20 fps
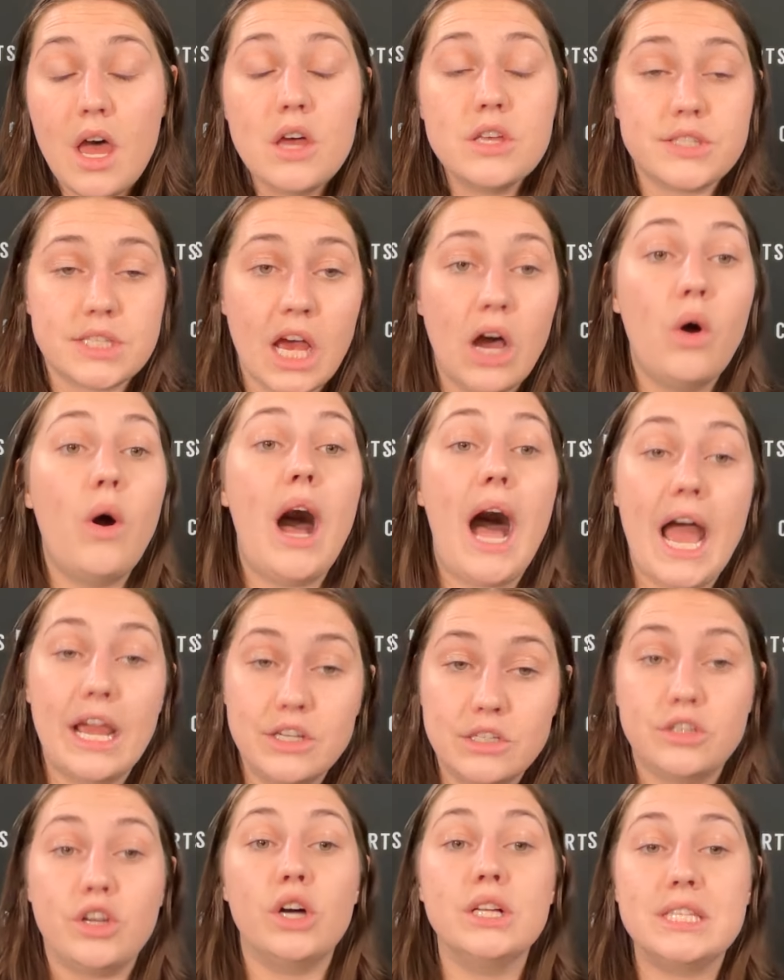So I
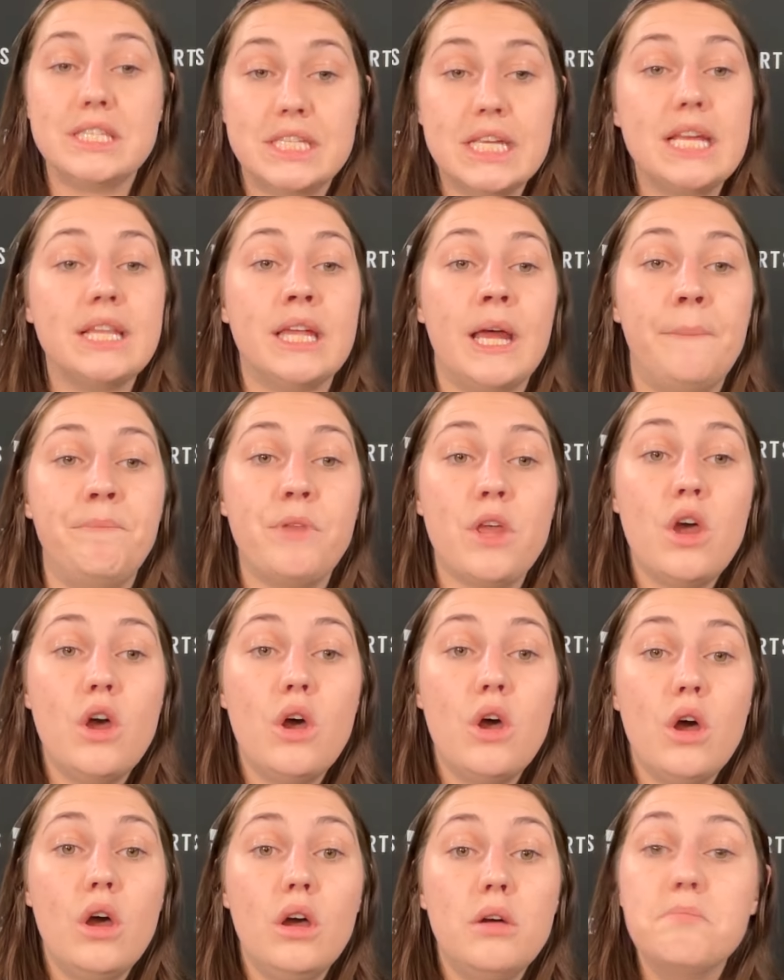could see them
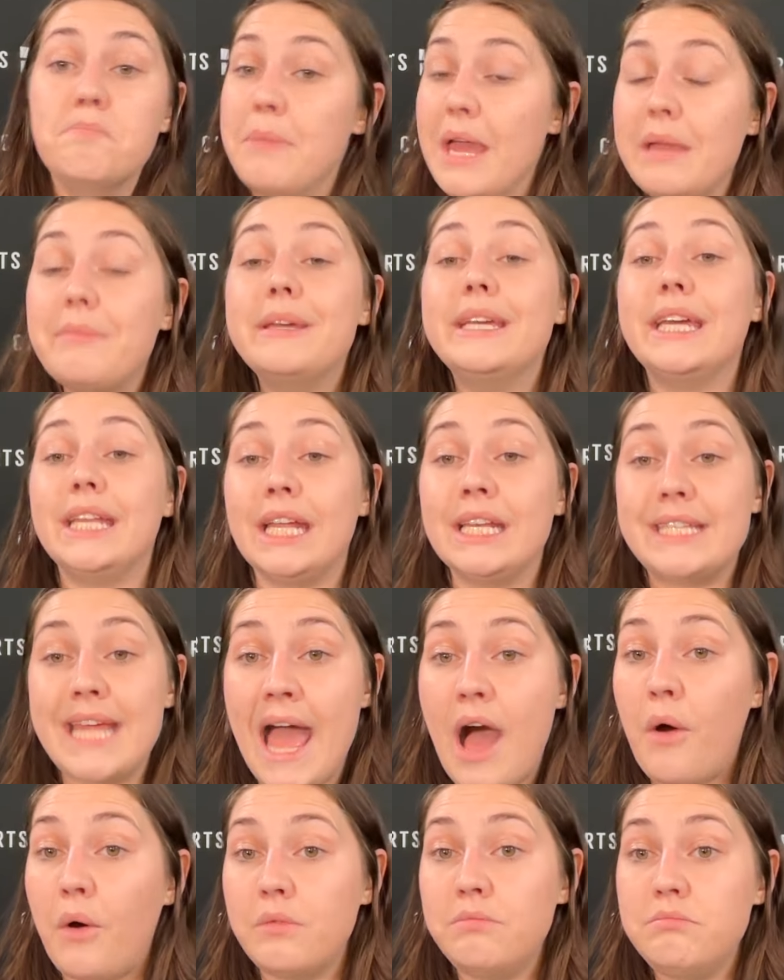maybe getting
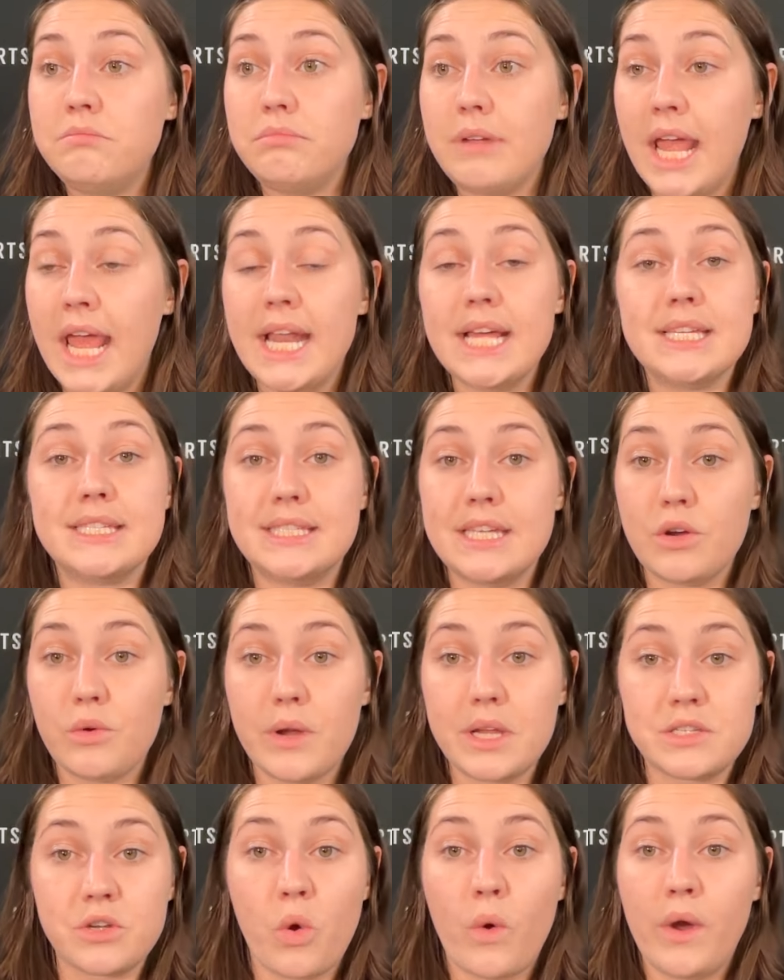down in a
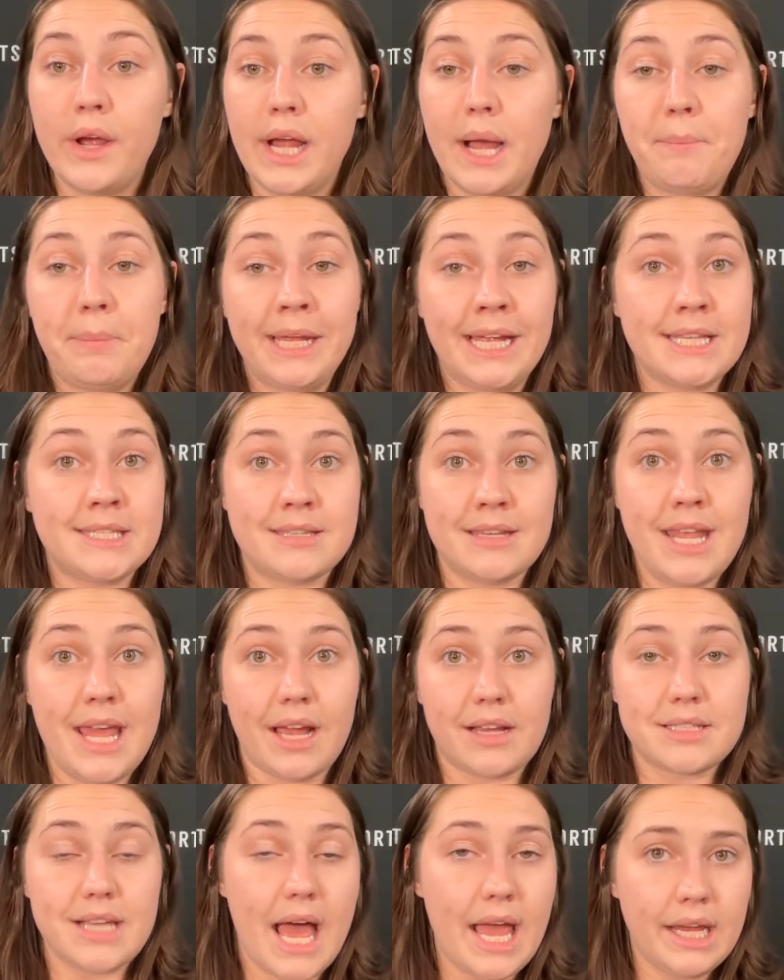series going up against the
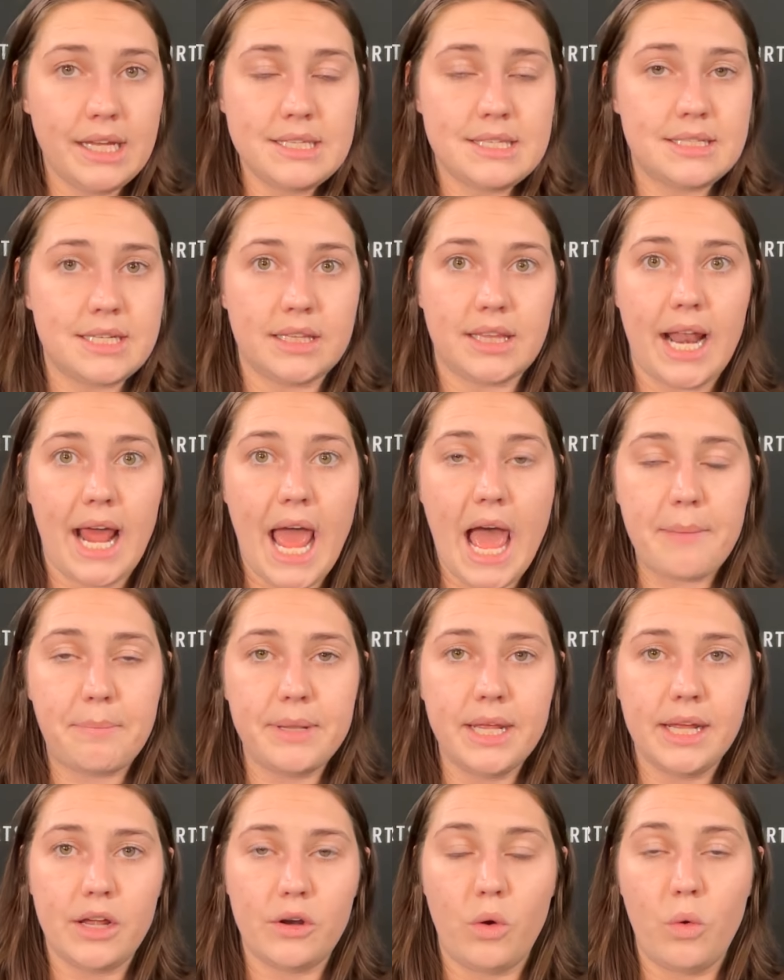Knicks. I could see that
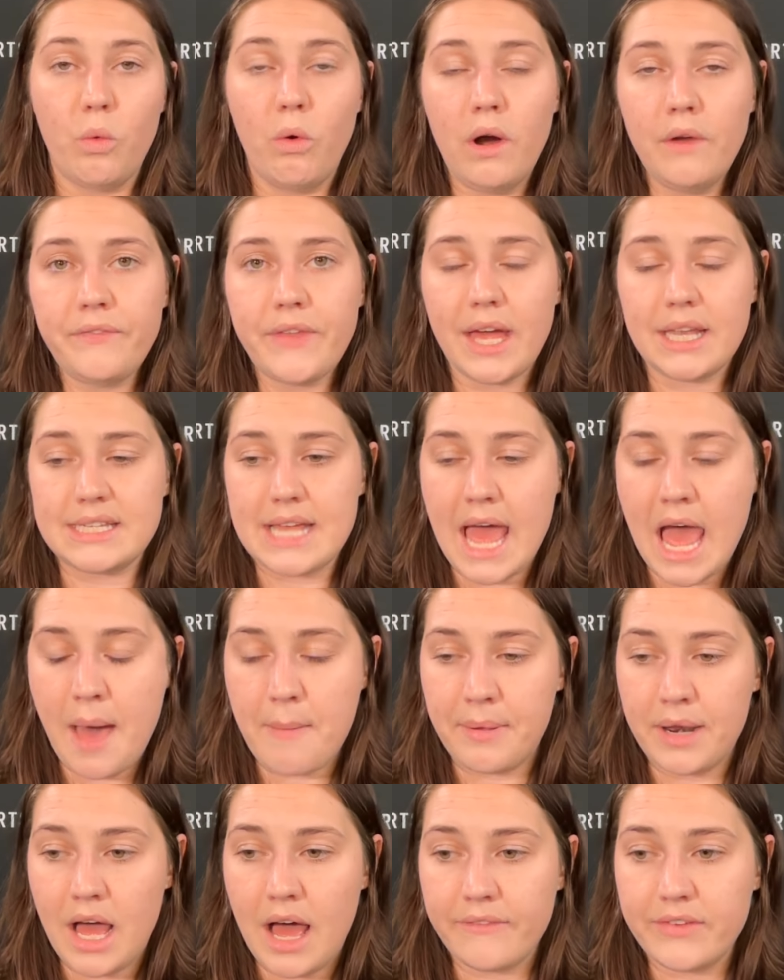happening. I don't want that to
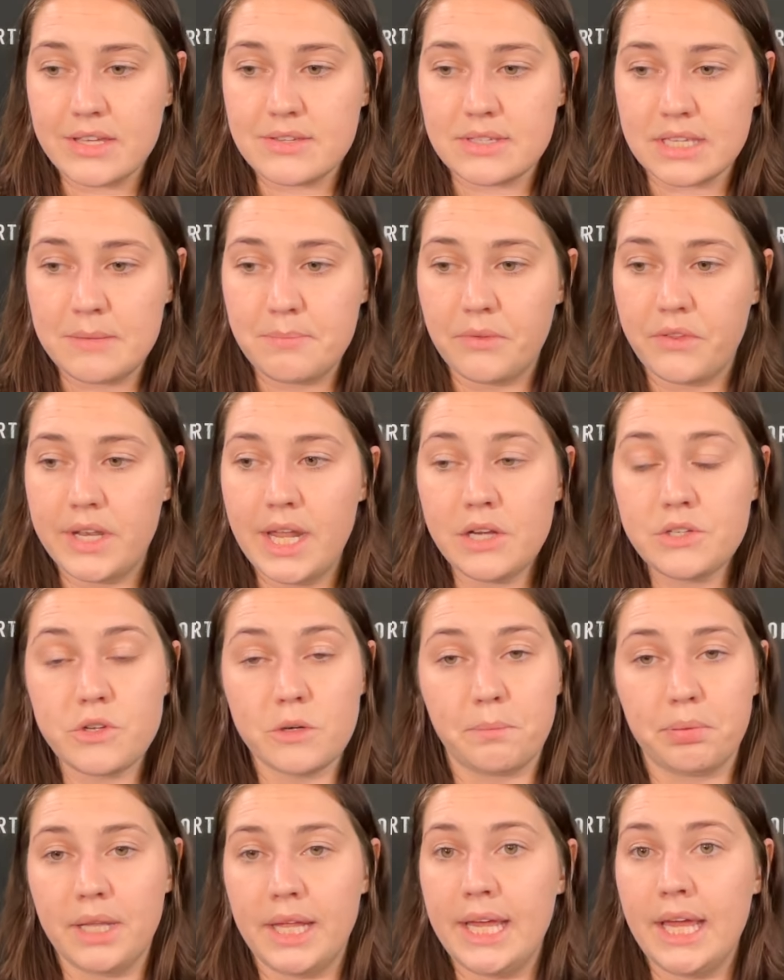happen, obviously, but the Knicks are
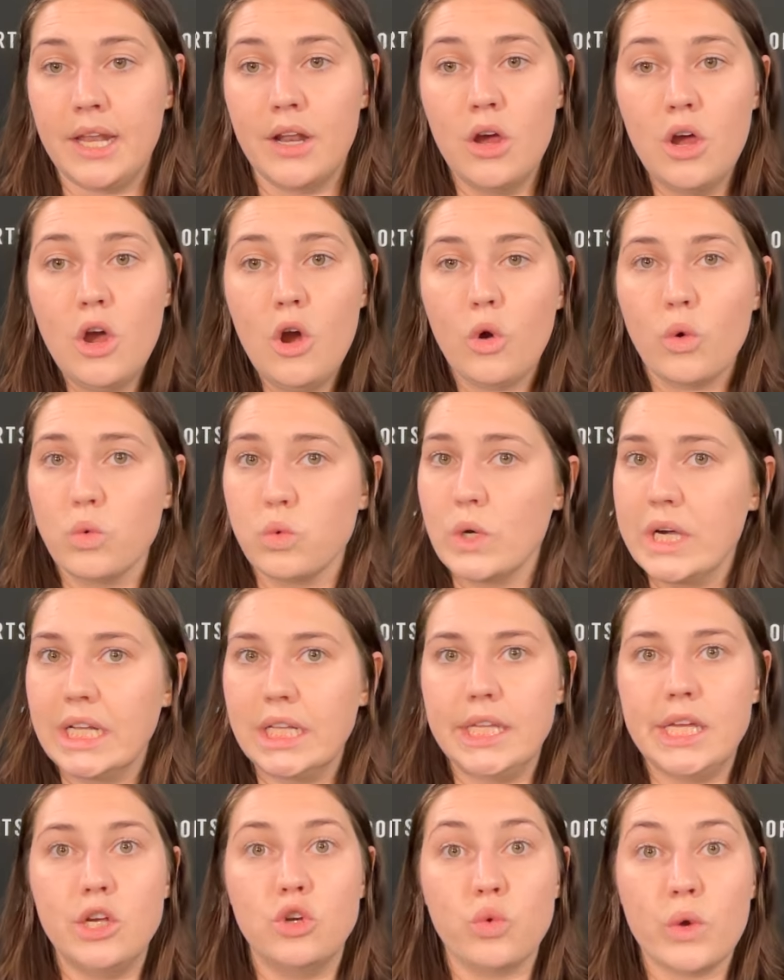playing
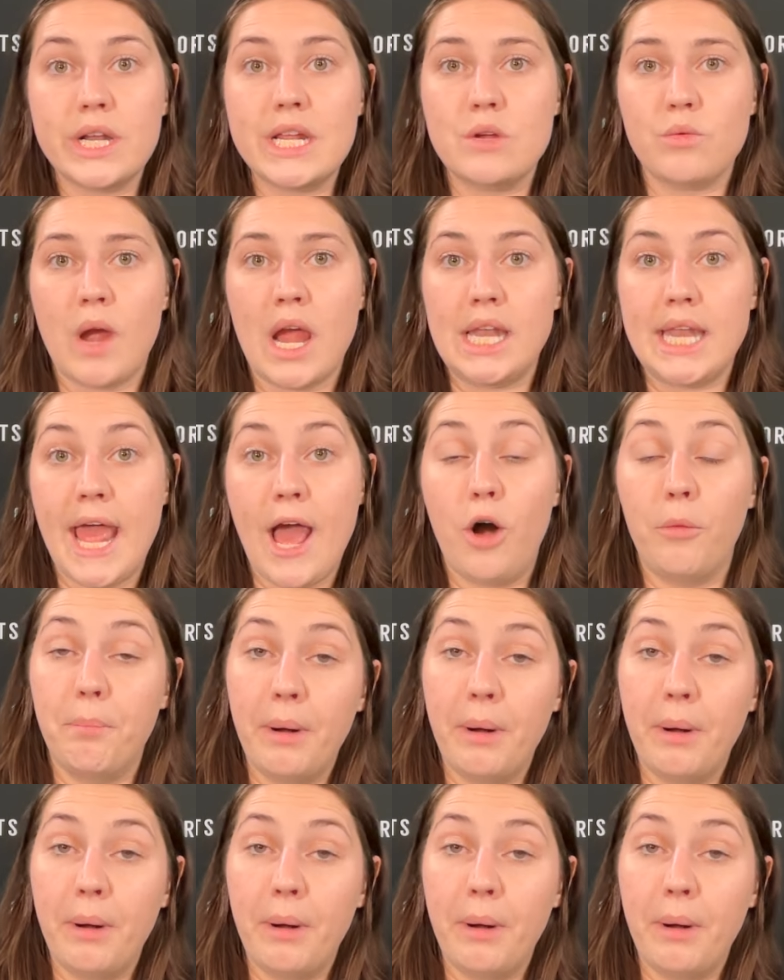really gritty right now.